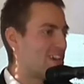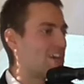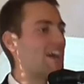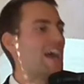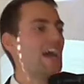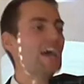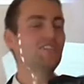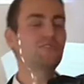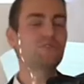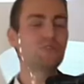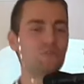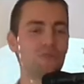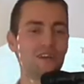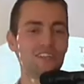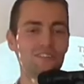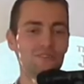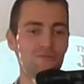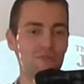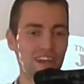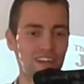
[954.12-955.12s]
at the
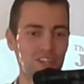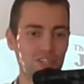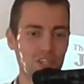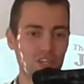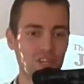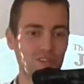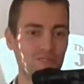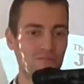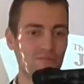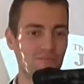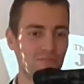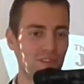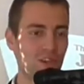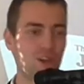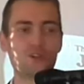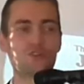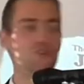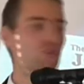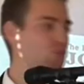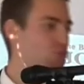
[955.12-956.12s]
resurrection,
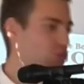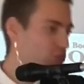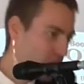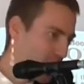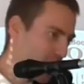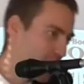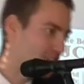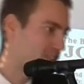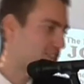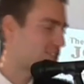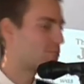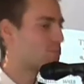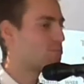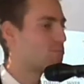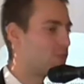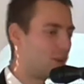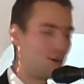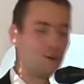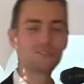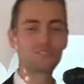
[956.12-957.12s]
your thoughts
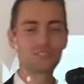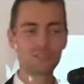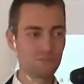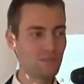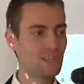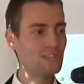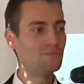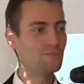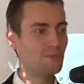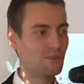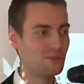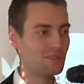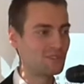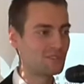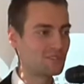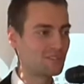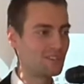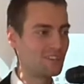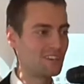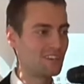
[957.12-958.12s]
will also be
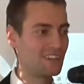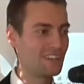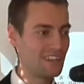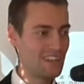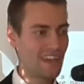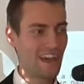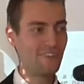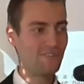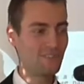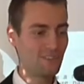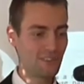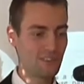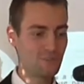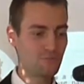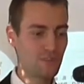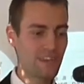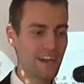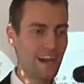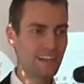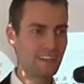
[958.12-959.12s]
immersed in heavenly
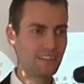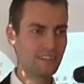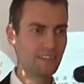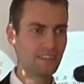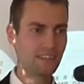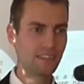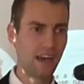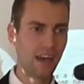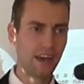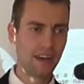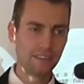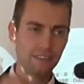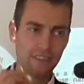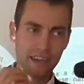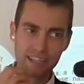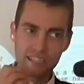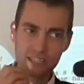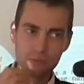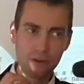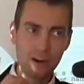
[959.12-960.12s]
realities.
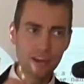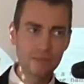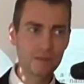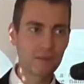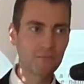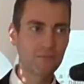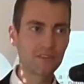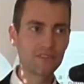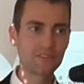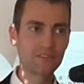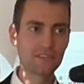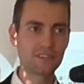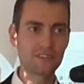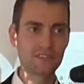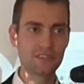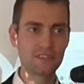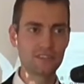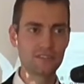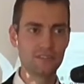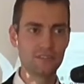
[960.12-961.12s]
That's why, my brothers and
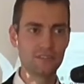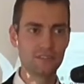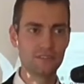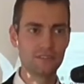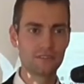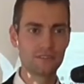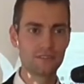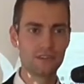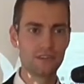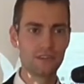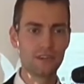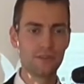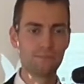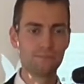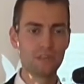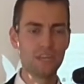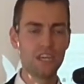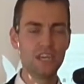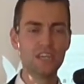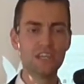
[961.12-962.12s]
sisters,
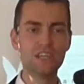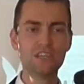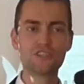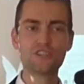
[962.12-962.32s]
it is